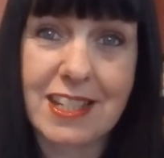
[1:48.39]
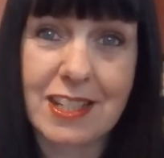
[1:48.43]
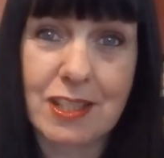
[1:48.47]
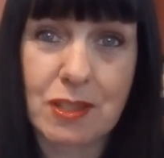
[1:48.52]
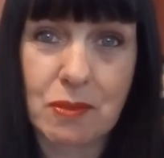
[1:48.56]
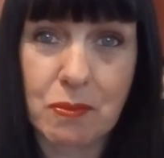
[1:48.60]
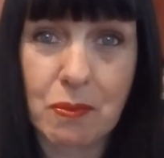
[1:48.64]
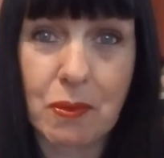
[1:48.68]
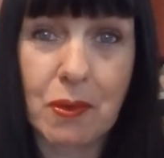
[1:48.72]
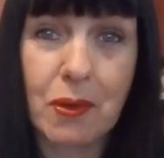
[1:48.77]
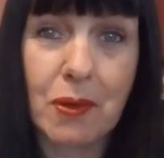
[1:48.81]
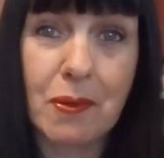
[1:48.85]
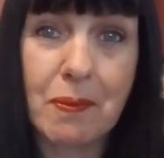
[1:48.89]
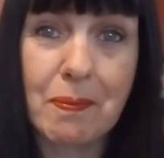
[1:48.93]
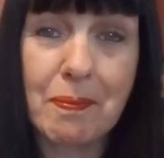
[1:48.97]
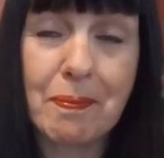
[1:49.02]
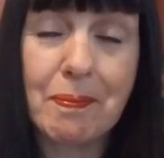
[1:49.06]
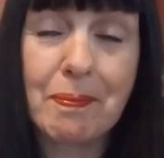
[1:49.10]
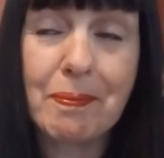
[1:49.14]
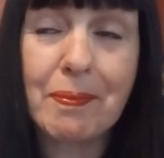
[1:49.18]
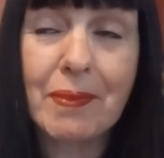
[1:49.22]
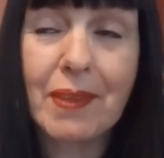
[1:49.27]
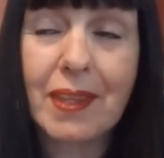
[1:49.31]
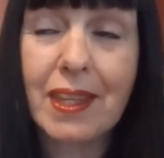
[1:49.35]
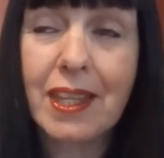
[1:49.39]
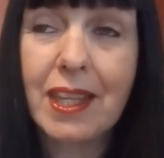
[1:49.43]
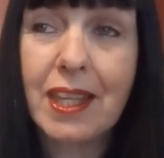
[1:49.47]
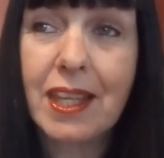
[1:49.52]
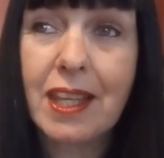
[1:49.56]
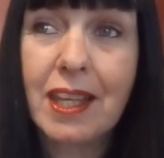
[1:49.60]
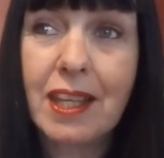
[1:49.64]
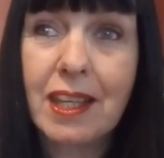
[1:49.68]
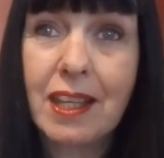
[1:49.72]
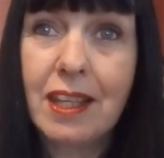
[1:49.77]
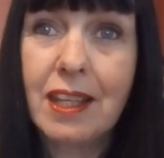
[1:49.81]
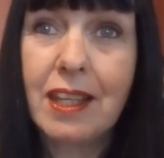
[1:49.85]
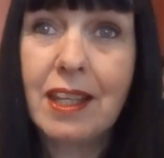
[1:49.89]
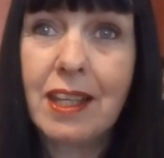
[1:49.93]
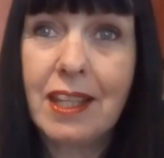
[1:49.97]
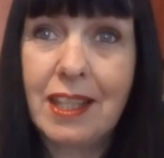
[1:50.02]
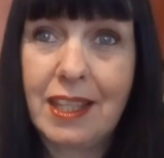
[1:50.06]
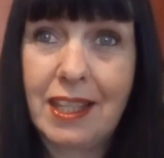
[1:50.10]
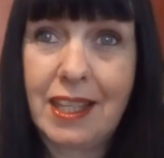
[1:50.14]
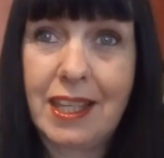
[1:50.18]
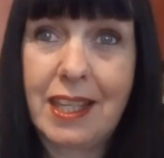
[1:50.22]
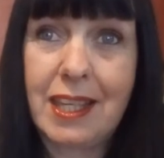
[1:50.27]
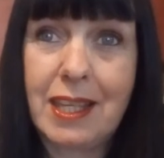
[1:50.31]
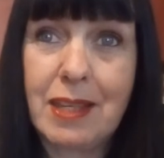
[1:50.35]
It's warm.
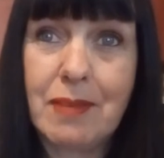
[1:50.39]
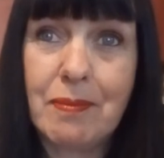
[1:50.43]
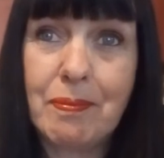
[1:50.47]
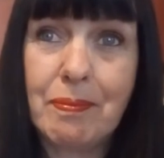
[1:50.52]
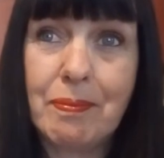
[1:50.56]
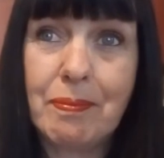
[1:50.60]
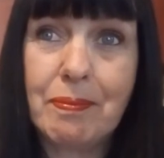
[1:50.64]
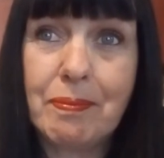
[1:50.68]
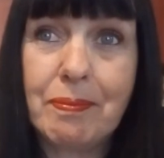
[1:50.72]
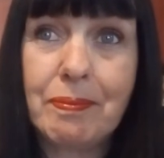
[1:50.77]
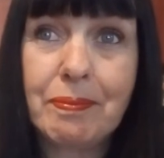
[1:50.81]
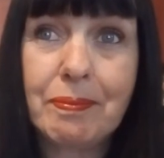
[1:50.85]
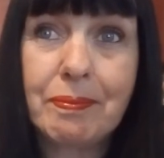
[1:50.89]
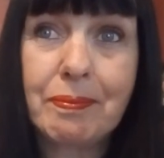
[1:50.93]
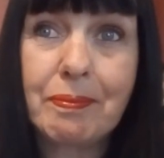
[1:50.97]
I